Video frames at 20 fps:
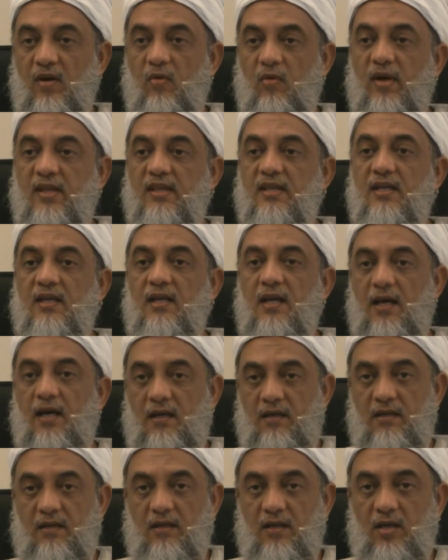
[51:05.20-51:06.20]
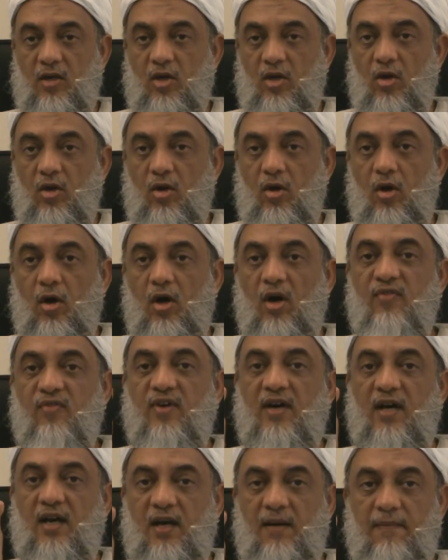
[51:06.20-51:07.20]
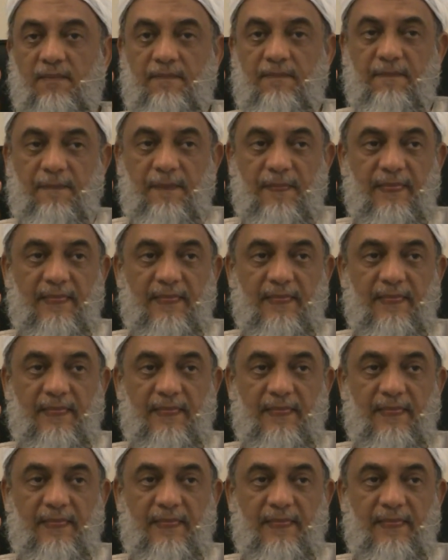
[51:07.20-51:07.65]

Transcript: one dinar of haram